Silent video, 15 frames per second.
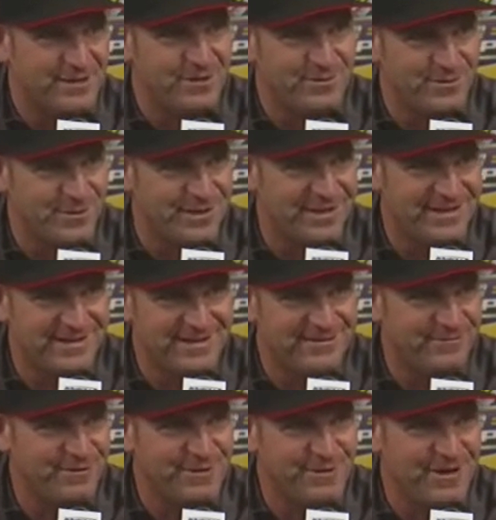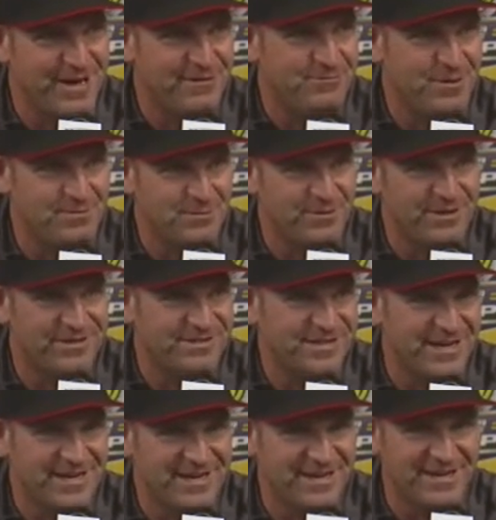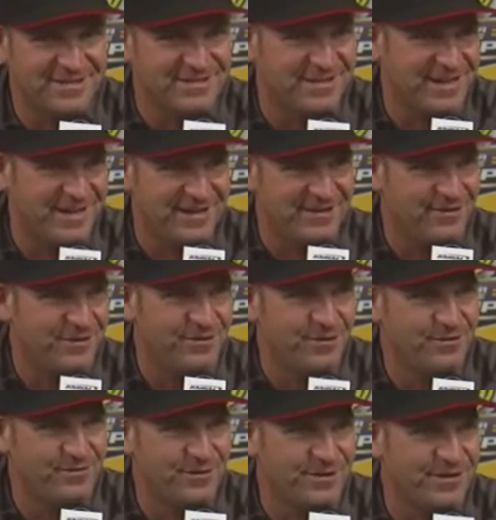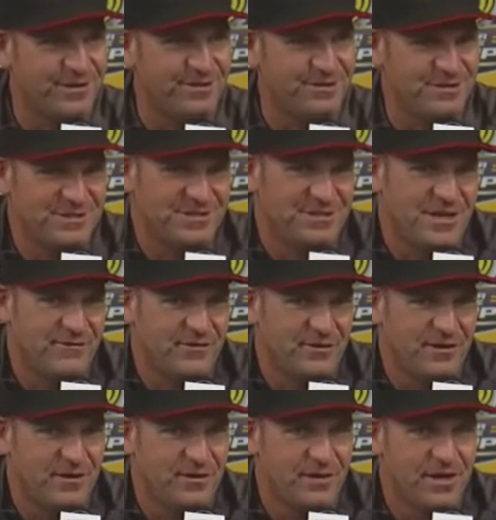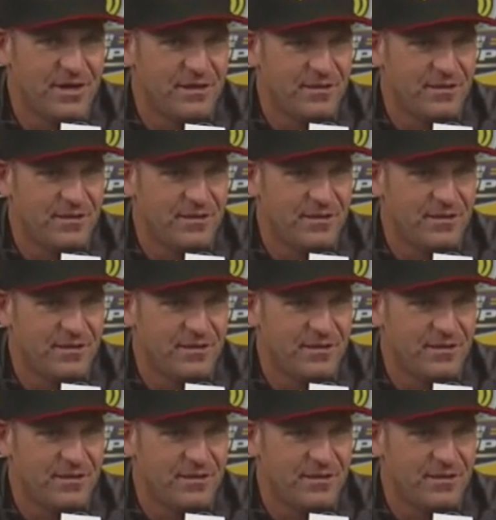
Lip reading: no wind, and, you know, had people inside and outside and all over. You know, you just never know.